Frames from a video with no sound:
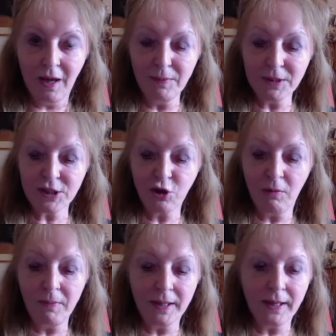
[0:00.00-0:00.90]
I must
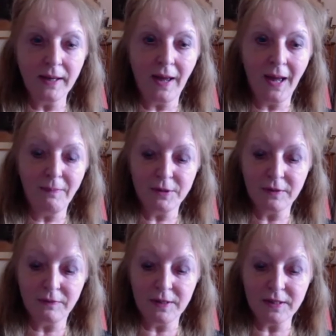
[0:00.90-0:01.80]
stop making a
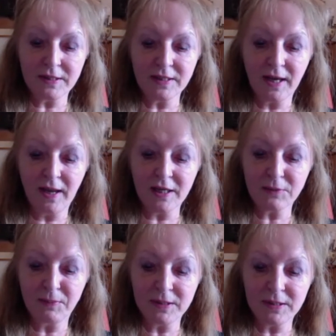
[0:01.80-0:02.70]
habit of this, as I
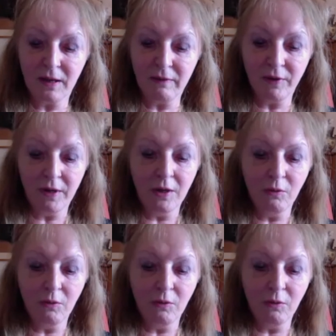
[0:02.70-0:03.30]
ask myself,